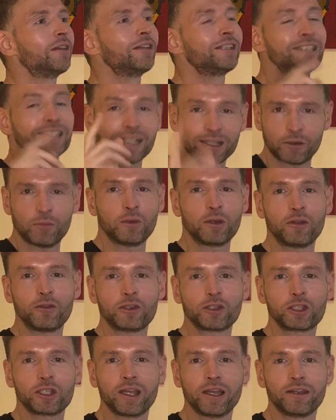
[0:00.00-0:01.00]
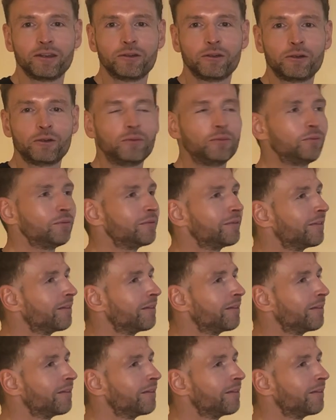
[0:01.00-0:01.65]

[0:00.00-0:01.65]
Second one on the channel.